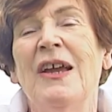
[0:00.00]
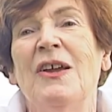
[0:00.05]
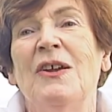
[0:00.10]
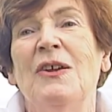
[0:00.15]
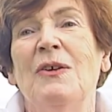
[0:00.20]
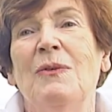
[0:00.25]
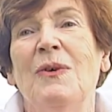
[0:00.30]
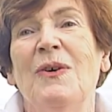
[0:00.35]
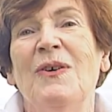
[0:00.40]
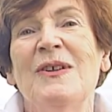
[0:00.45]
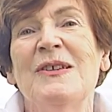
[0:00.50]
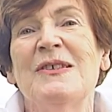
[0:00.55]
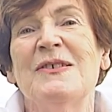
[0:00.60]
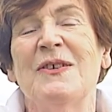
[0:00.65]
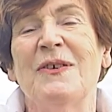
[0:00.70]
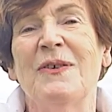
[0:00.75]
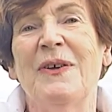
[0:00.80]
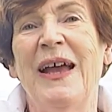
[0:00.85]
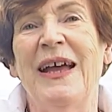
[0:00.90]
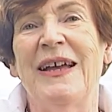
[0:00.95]
You
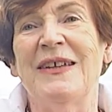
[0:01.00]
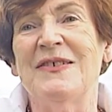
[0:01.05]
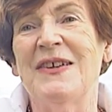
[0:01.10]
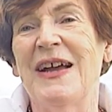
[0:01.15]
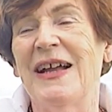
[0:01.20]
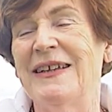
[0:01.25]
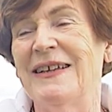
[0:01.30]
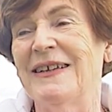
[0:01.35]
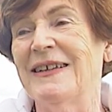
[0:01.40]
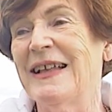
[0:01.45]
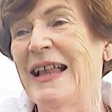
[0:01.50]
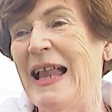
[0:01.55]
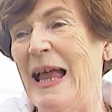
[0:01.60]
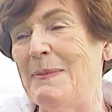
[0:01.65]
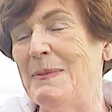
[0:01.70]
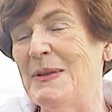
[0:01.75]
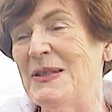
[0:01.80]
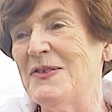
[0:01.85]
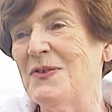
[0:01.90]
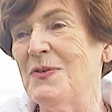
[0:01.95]
also had Daniel
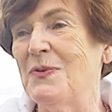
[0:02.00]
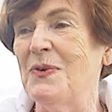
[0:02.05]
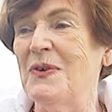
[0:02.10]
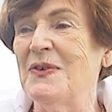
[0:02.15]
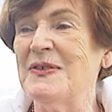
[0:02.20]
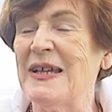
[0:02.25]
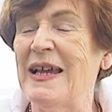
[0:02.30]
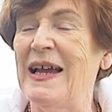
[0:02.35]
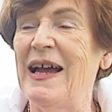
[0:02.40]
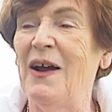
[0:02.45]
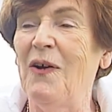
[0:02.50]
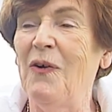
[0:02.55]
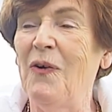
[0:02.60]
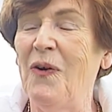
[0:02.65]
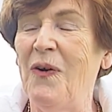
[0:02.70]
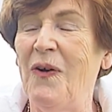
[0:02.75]
Clements, who was a,